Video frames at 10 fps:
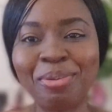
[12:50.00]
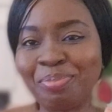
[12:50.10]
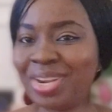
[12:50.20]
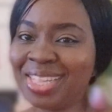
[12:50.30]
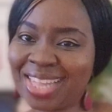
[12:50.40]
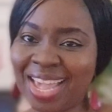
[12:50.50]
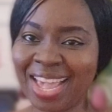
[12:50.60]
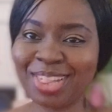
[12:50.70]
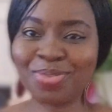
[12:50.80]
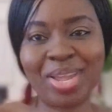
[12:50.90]

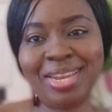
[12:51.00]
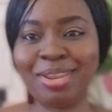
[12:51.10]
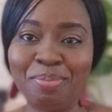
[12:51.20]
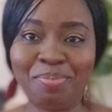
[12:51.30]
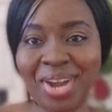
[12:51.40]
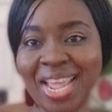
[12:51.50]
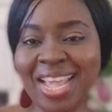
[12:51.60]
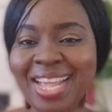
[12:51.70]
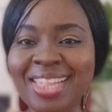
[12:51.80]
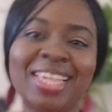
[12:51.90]
princess, well done,
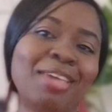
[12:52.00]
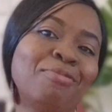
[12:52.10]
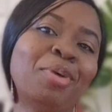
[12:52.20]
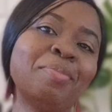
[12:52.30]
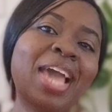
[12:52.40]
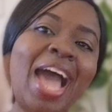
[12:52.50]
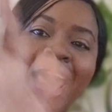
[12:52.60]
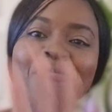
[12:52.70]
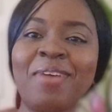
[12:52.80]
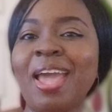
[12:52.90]
prince, give mommy
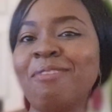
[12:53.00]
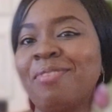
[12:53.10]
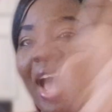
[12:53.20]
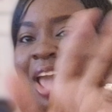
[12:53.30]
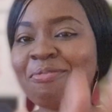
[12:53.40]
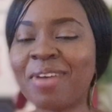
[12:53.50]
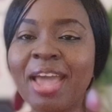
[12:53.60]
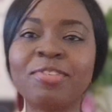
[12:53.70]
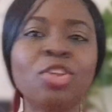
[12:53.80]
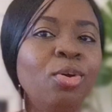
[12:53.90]
high five.
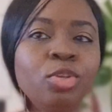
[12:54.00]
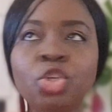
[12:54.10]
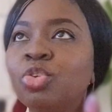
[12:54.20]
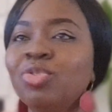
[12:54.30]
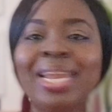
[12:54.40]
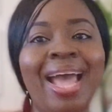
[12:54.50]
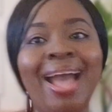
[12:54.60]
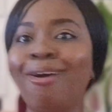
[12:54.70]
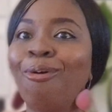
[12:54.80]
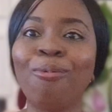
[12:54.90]
You know, children
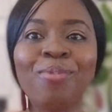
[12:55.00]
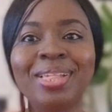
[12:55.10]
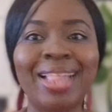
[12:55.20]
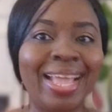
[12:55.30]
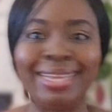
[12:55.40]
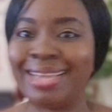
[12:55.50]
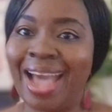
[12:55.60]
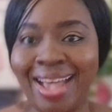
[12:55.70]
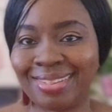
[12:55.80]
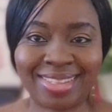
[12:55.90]
are always like
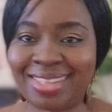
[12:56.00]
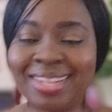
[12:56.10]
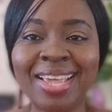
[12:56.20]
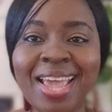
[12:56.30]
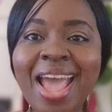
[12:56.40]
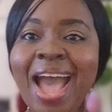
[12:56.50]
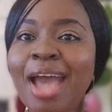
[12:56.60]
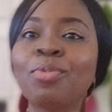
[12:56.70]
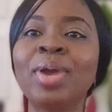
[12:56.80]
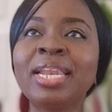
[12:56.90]
gassed.
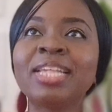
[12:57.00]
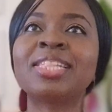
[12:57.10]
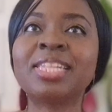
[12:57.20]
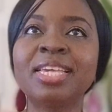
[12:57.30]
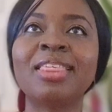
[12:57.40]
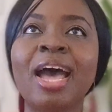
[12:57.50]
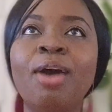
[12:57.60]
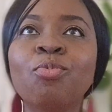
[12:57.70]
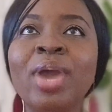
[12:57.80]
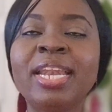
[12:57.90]
And when they see
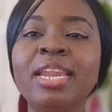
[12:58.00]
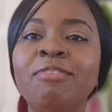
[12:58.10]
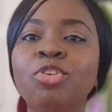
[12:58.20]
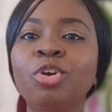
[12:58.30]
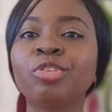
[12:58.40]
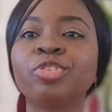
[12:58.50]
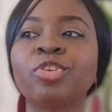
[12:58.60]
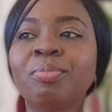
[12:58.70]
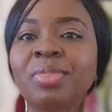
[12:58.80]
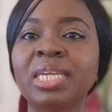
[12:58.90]
that, when they've done
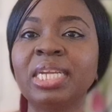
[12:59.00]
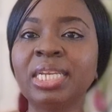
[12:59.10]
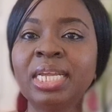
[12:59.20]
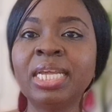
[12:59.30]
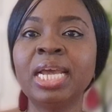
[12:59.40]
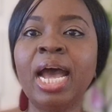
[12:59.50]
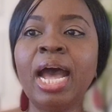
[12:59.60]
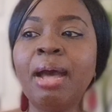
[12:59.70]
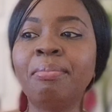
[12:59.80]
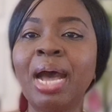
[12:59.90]
something
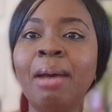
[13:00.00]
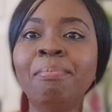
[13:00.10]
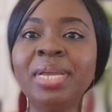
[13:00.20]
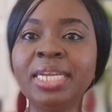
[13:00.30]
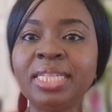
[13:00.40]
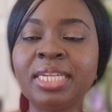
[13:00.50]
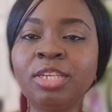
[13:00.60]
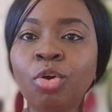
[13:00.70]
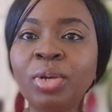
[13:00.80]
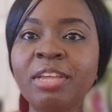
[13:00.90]

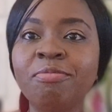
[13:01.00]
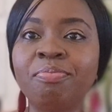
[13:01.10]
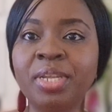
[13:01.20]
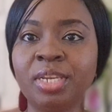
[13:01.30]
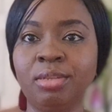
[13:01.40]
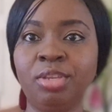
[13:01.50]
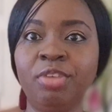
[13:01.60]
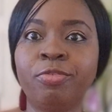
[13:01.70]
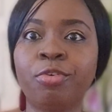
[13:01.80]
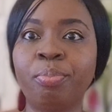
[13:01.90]
amazing, or
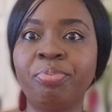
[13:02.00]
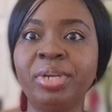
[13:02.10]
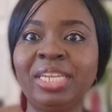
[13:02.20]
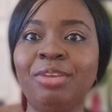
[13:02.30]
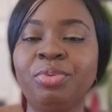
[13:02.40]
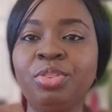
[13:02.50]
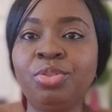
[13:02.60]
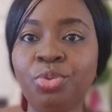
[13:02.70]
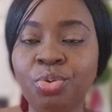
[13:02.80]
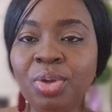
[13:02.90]
they've cooperated with
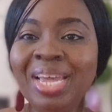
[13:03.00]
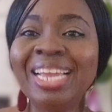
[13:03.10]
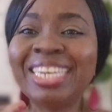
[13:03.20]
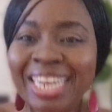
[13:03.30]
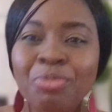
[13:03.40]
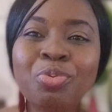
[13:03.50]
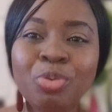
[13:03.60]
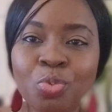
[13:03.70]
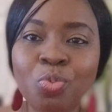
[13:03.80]
you, they would